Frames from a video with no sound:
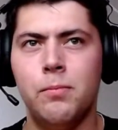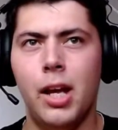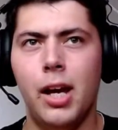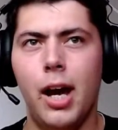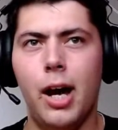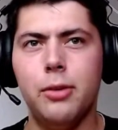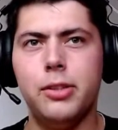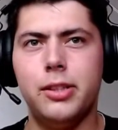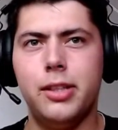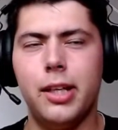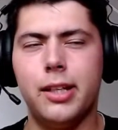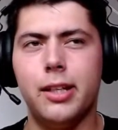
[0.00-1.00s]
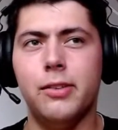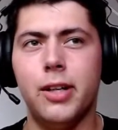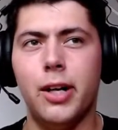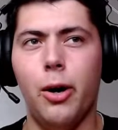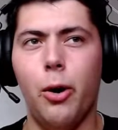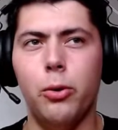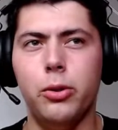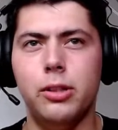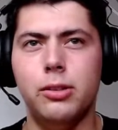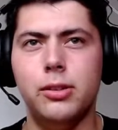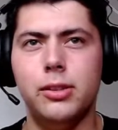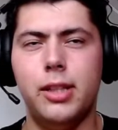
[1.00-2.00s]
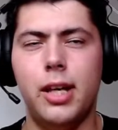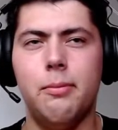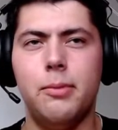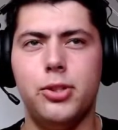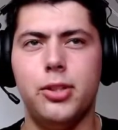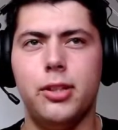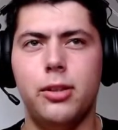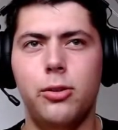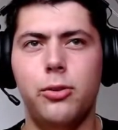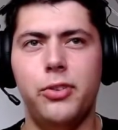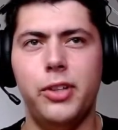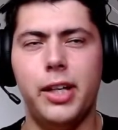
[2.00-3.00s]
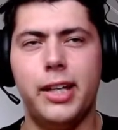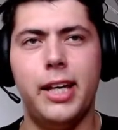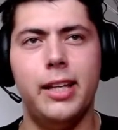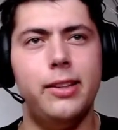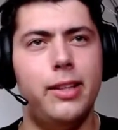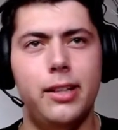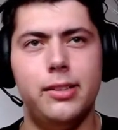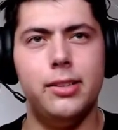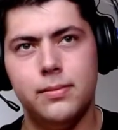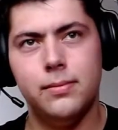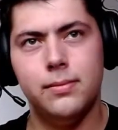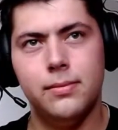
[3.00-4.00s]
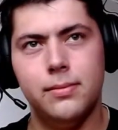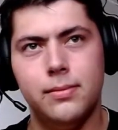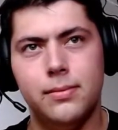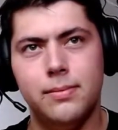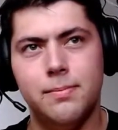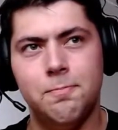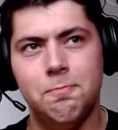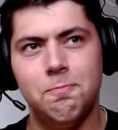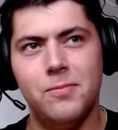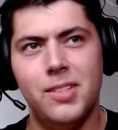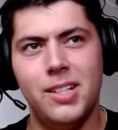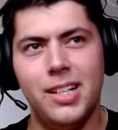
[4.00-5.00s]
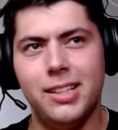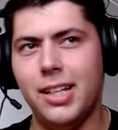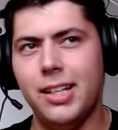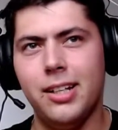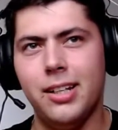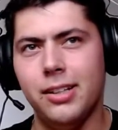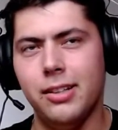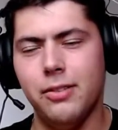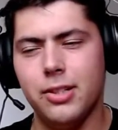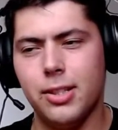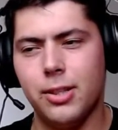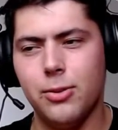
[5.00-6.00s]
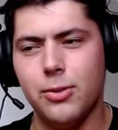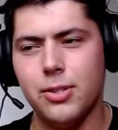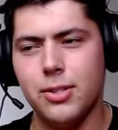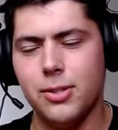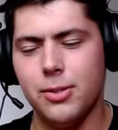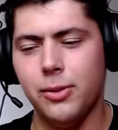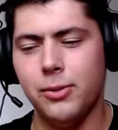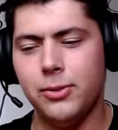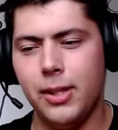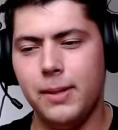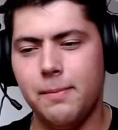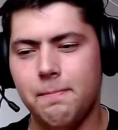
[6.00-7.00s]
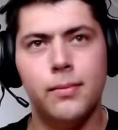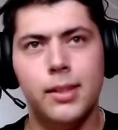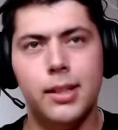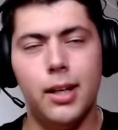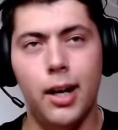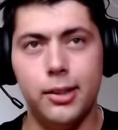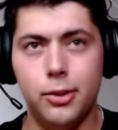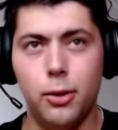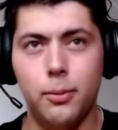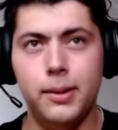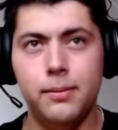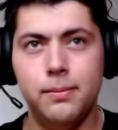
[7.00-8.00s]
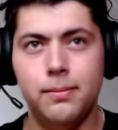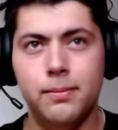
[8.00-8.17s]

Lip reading: How did they cover all the damage that Luffy and Kid did? They really love executions, don't they? Right, Robin.